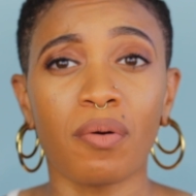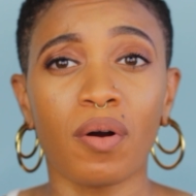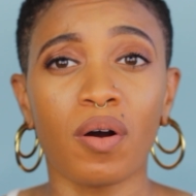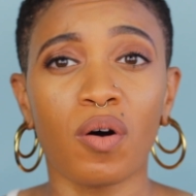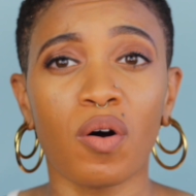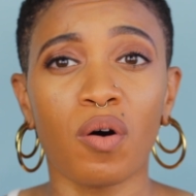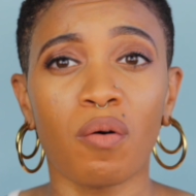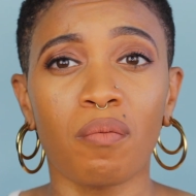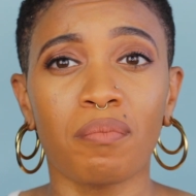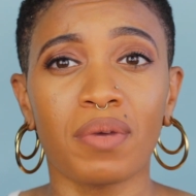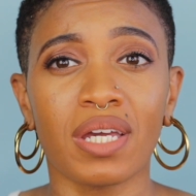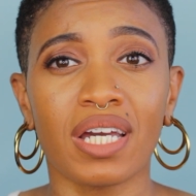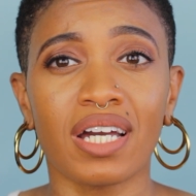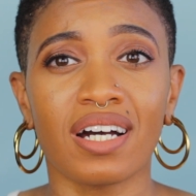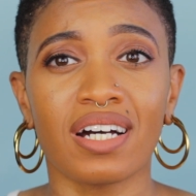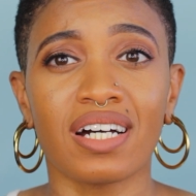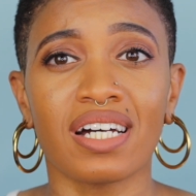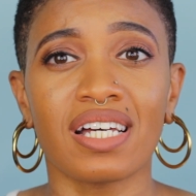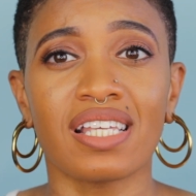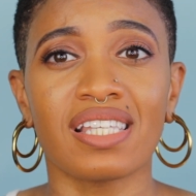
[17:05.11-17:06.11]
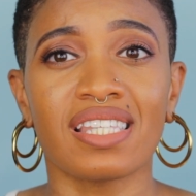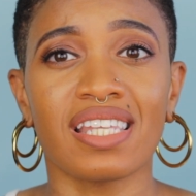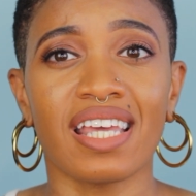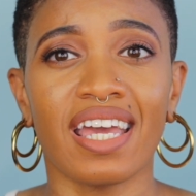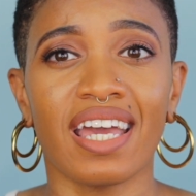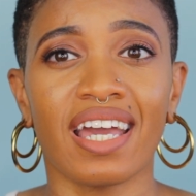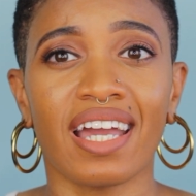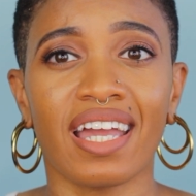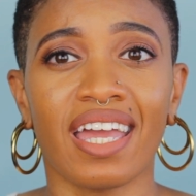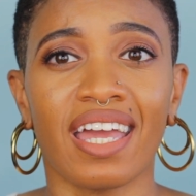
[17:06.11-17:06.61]
prone, because
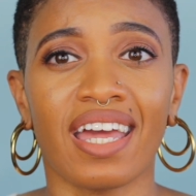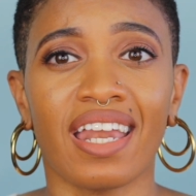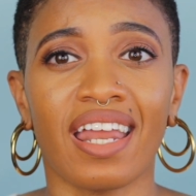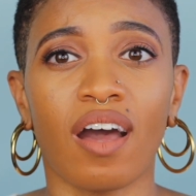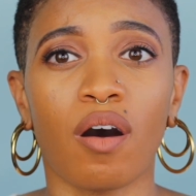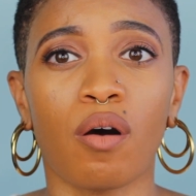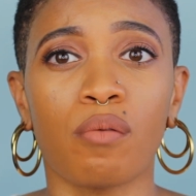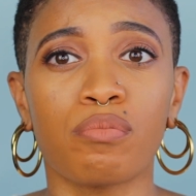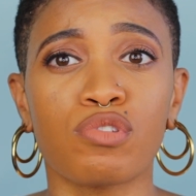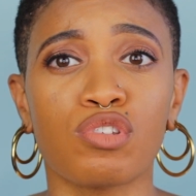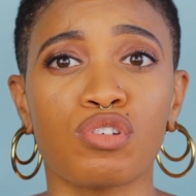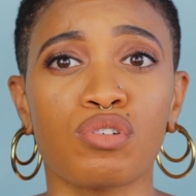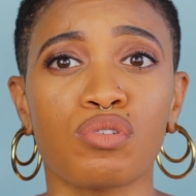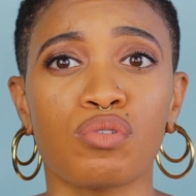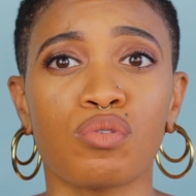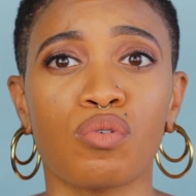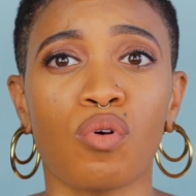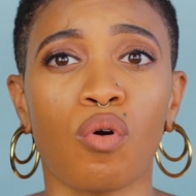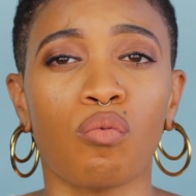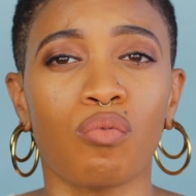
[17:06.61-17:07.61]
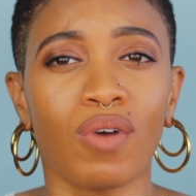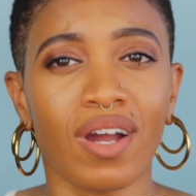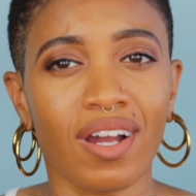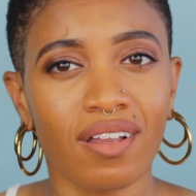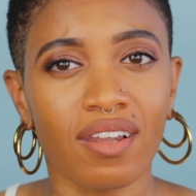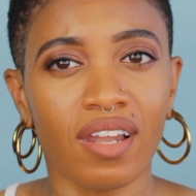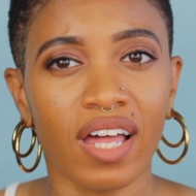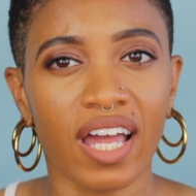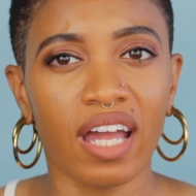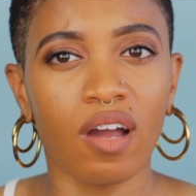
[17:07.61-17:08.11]
it can help to
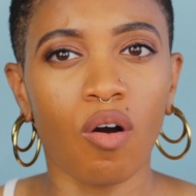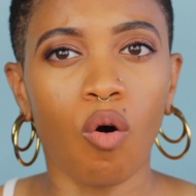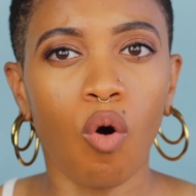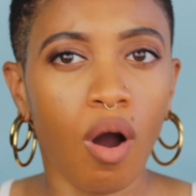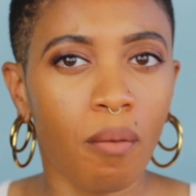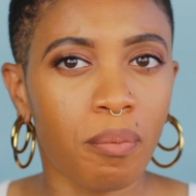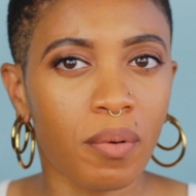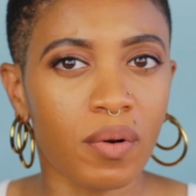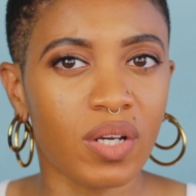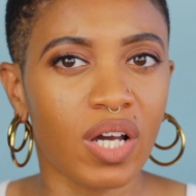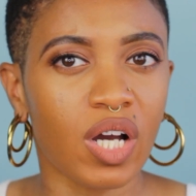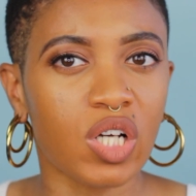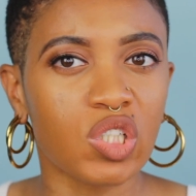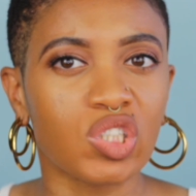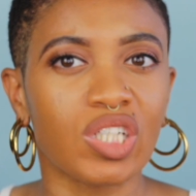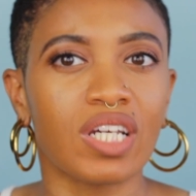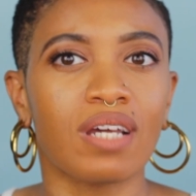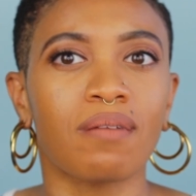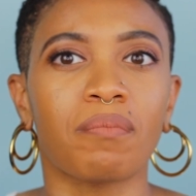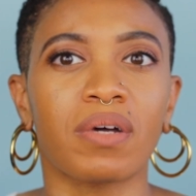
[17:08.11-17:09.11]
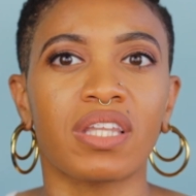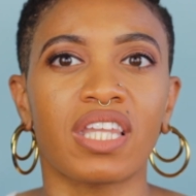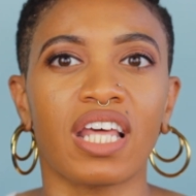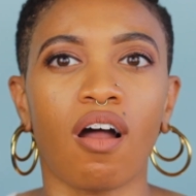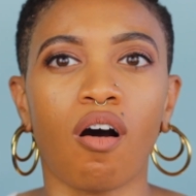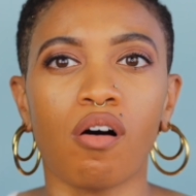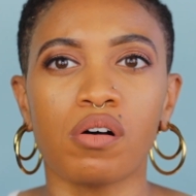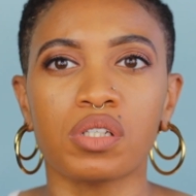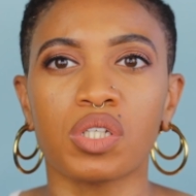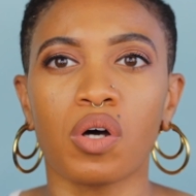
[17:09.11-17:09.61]
regulate oil production, but then
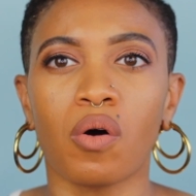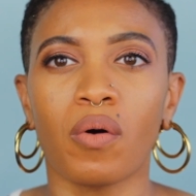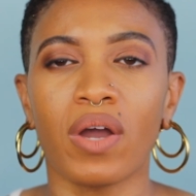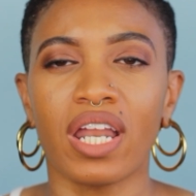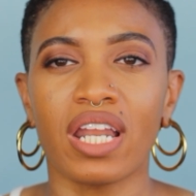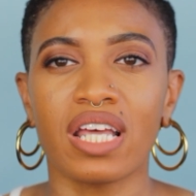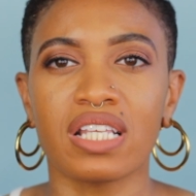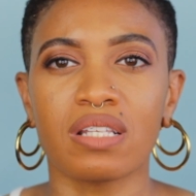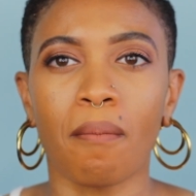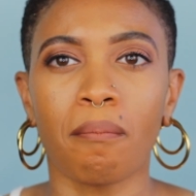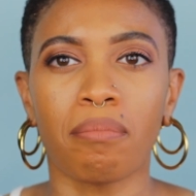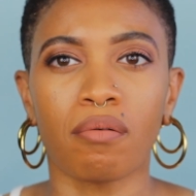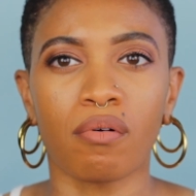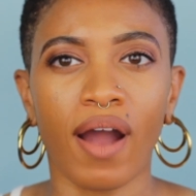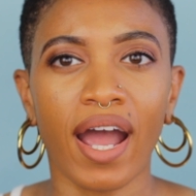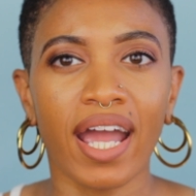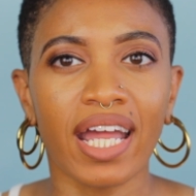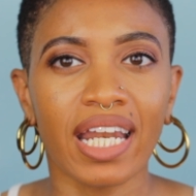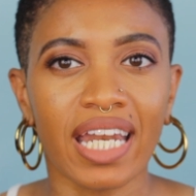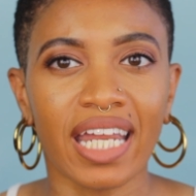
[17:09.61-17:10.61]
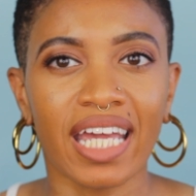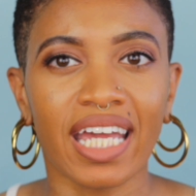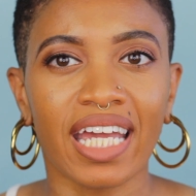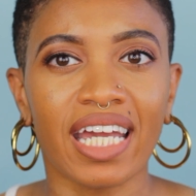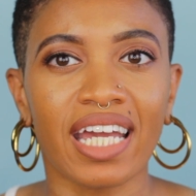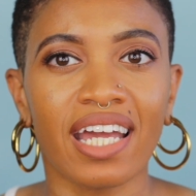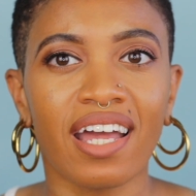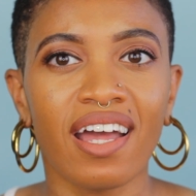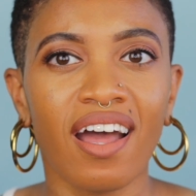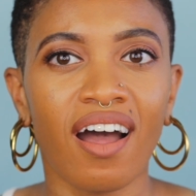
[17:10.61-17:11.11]
also it is
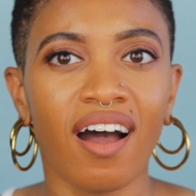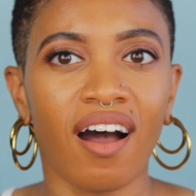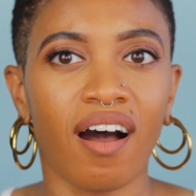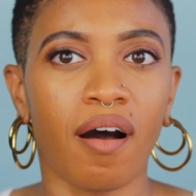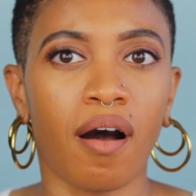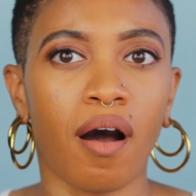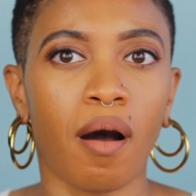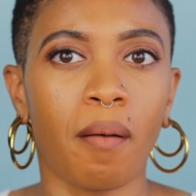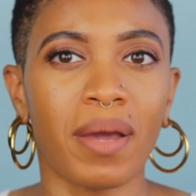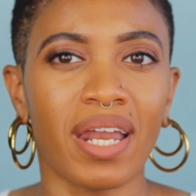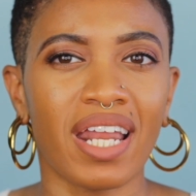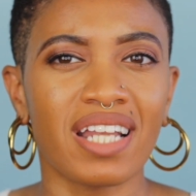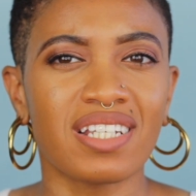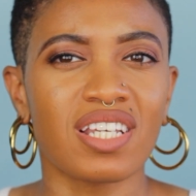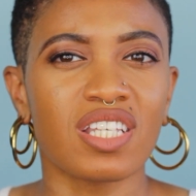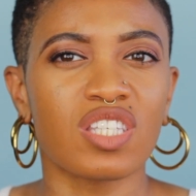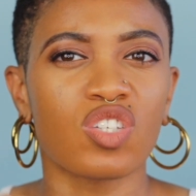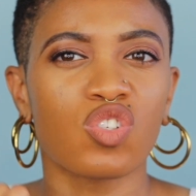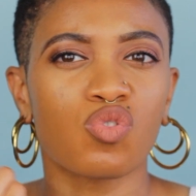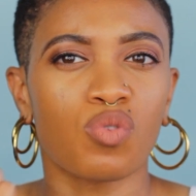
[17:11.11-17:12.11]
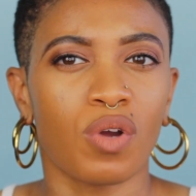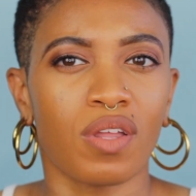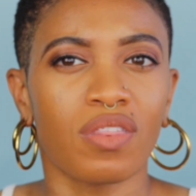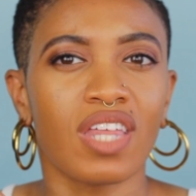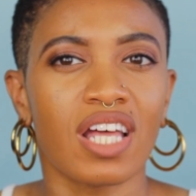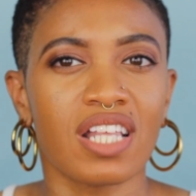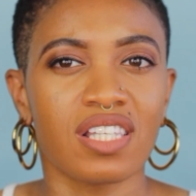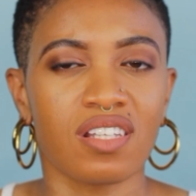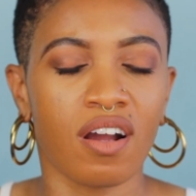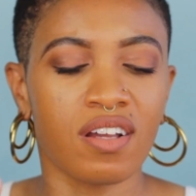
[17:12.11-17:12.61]
brightening, and it just
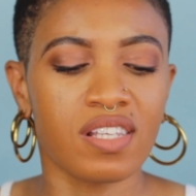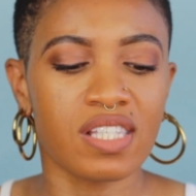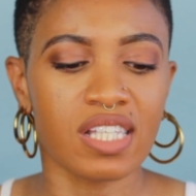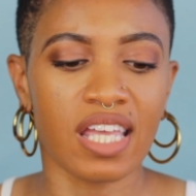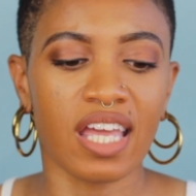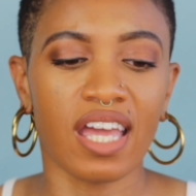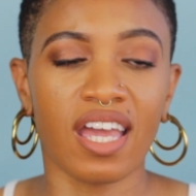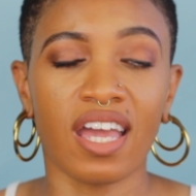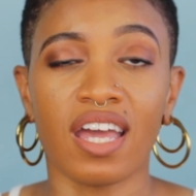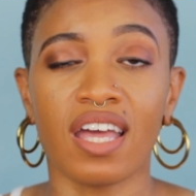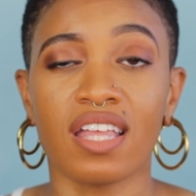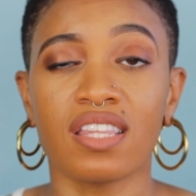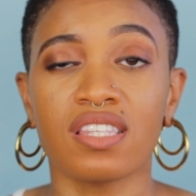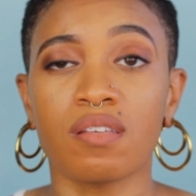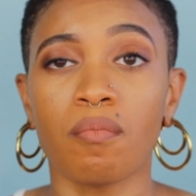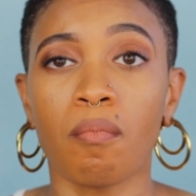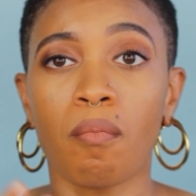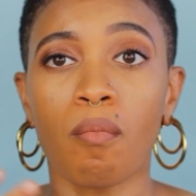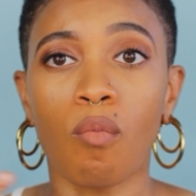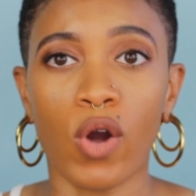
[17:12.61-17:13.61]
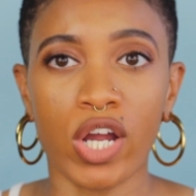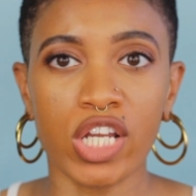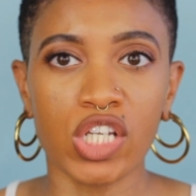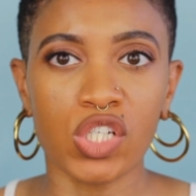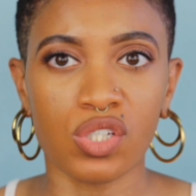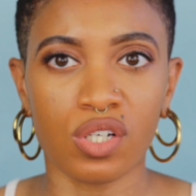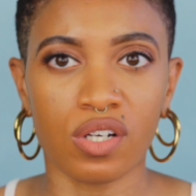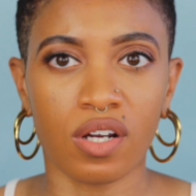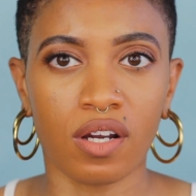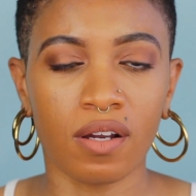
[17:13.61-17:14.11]
strengthens our skin's
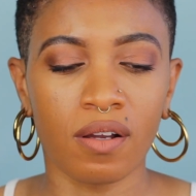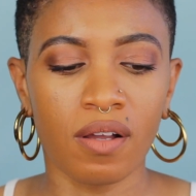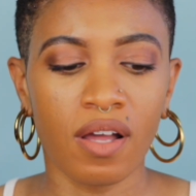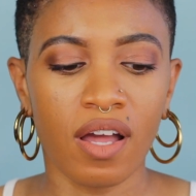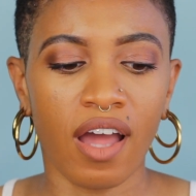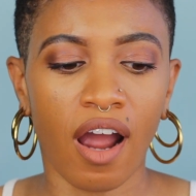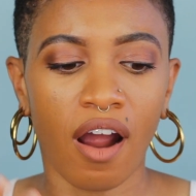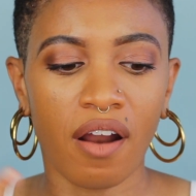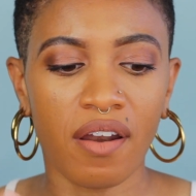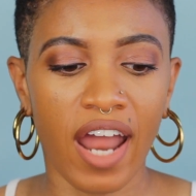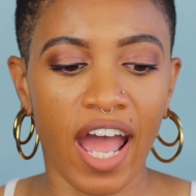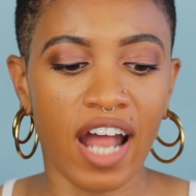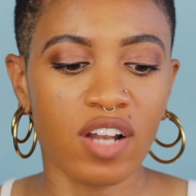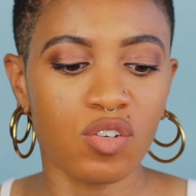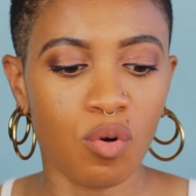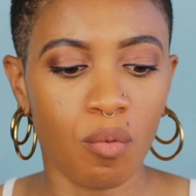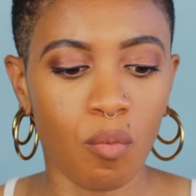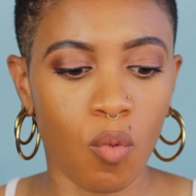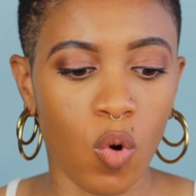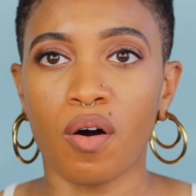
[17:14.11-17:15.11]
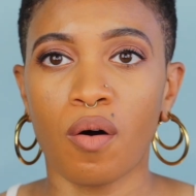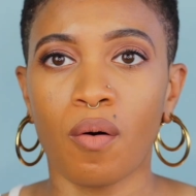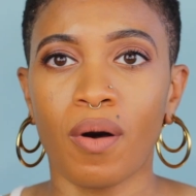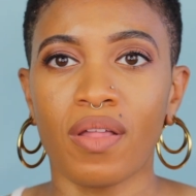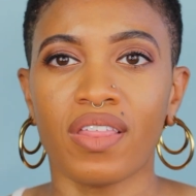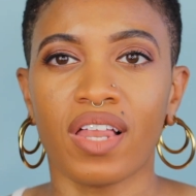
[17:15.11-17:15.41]
moisture, our natural moisture.